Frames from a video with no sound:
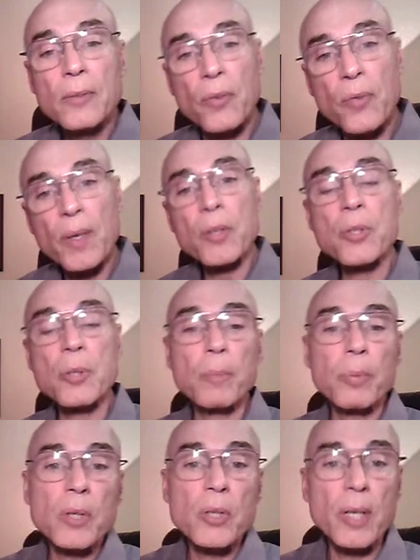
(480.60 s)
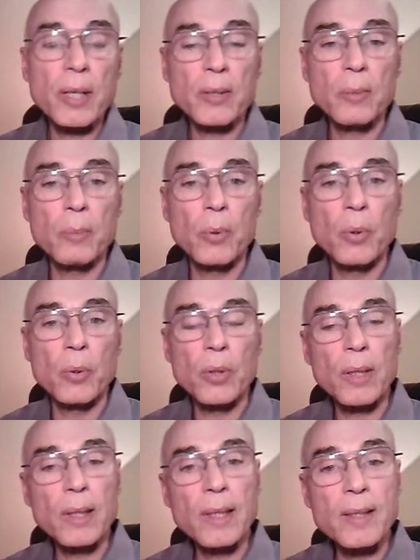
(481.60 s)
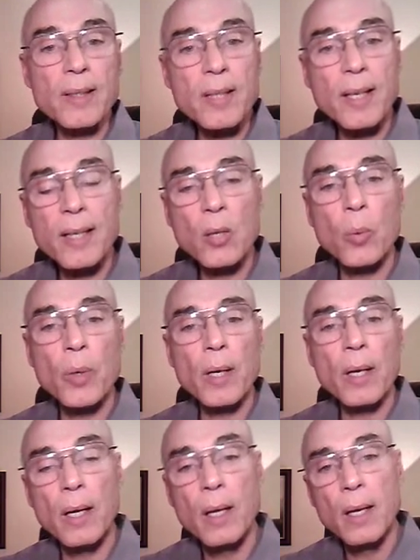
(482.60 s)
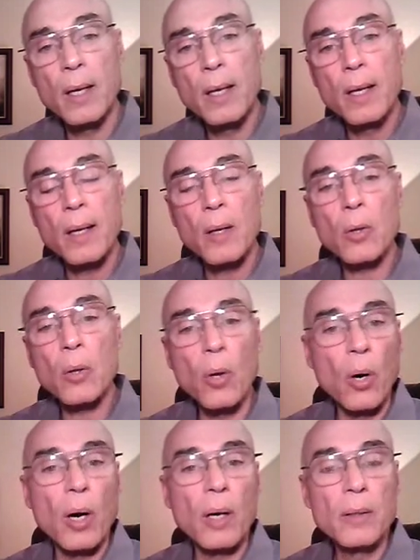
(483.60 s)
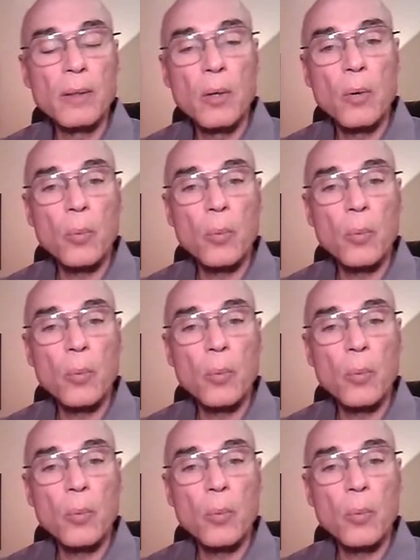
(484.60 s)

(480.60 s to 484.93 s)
fixed, predictable, continuing law,